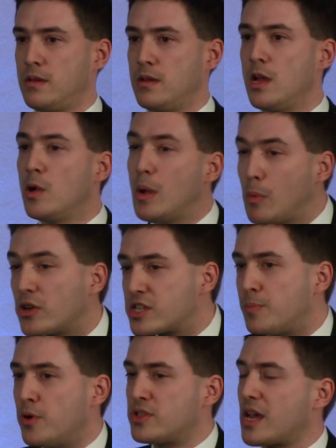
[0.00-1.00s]
We want to
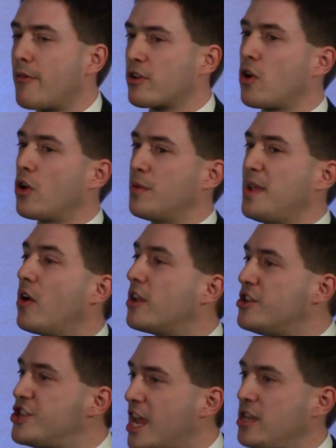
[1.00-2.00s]
put our economy on a
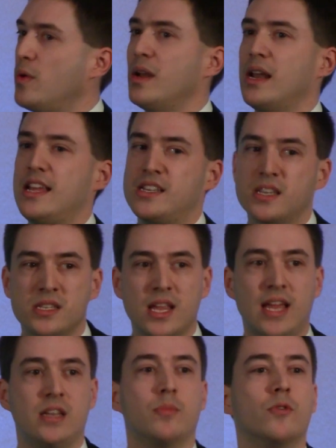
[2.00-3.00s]
genuinely
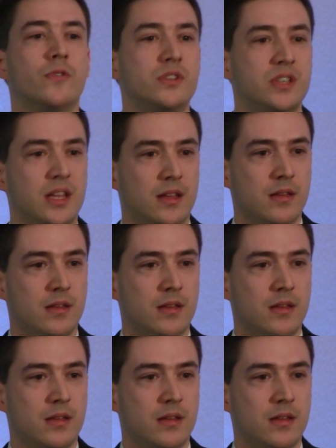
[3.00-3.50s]
sustainable footing.